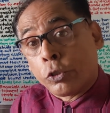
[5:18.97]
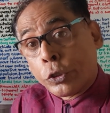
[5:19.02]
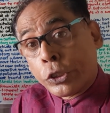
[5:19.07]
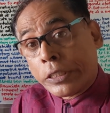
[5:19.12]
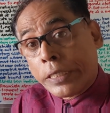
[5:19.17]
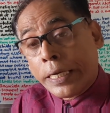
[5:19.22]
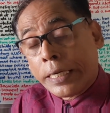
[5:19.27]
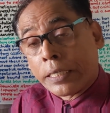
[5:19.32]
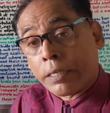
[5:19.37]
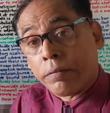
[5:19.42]
to
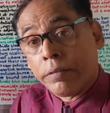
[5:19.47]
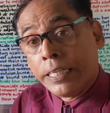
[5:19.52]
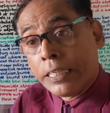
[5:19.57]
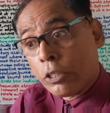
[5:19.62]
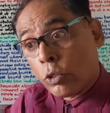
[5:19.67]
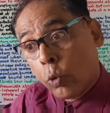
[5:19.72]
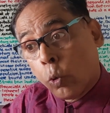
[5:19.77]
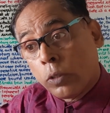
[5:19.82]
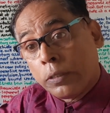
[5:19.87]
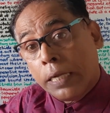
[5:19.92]
state.
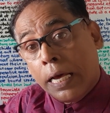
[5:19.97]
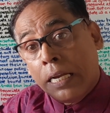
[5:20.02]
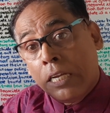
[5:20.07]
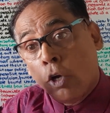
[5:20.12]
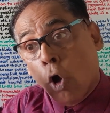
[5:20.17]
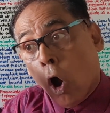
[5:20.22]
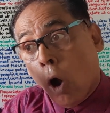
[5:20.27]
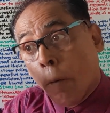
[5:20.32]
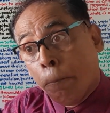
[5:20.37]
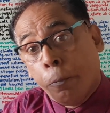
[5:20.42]
It totally
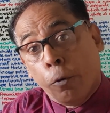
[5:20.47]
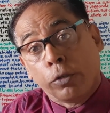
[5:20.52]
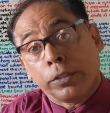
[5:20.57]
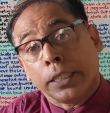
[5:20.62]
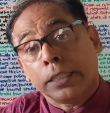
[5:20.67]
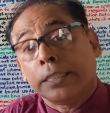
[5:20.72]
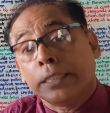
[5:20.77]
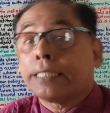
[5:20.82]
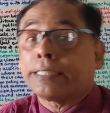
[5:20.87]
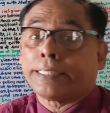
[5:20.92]

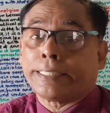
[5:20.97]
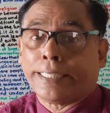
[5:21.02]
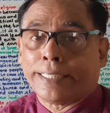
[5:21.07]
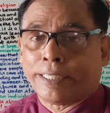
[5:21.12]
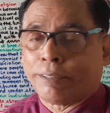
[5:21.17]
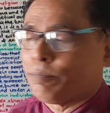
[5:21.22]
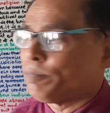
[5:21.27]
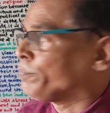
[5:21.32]
opposes the state.